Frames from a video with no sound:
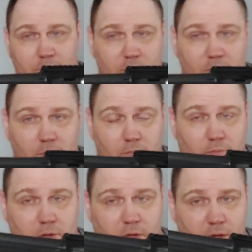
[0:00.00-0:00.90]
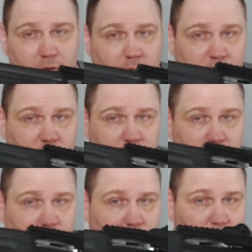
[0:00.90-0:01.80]
So yeah, it's a
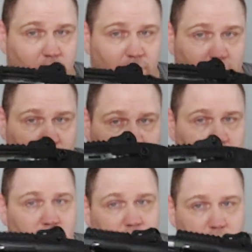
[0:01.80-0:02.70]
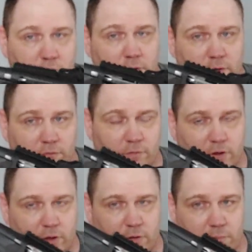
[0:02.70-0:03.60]
Beretta 1301. If you're looking at this
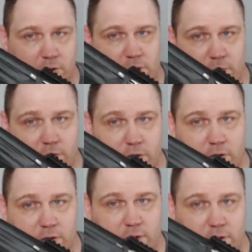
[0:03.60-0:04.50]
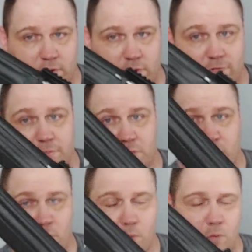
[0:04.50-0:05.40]
video, you're probably looking at these and you
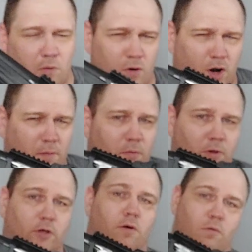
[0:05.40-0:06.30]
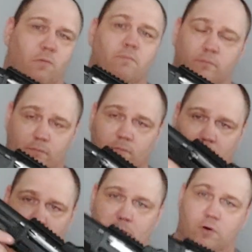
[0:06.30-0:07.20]
probably know
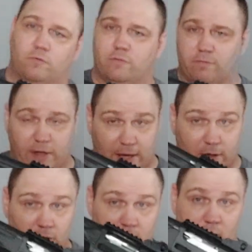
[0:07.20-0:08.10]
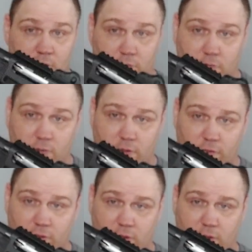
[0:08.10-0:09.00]
most of that. So
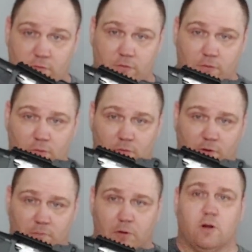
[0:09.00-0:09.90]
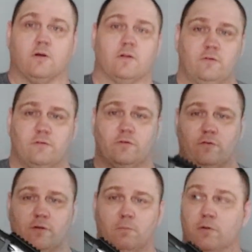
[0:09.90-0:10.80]
let's get into the fun part. Let's
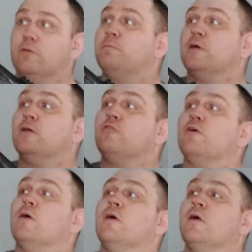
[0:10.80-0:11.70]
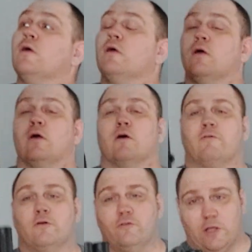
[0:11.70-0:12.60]
disassemble this bitch.
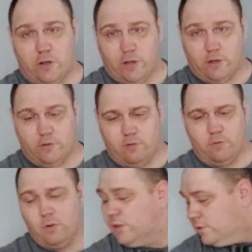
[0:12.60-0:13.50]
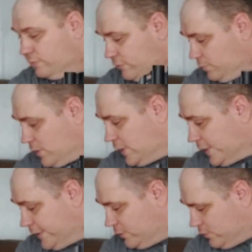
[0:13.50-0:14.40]
First thing you got to do, and this is
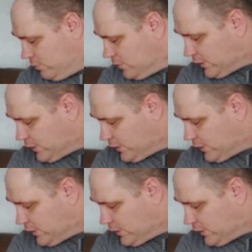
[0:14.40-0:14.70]
why I don't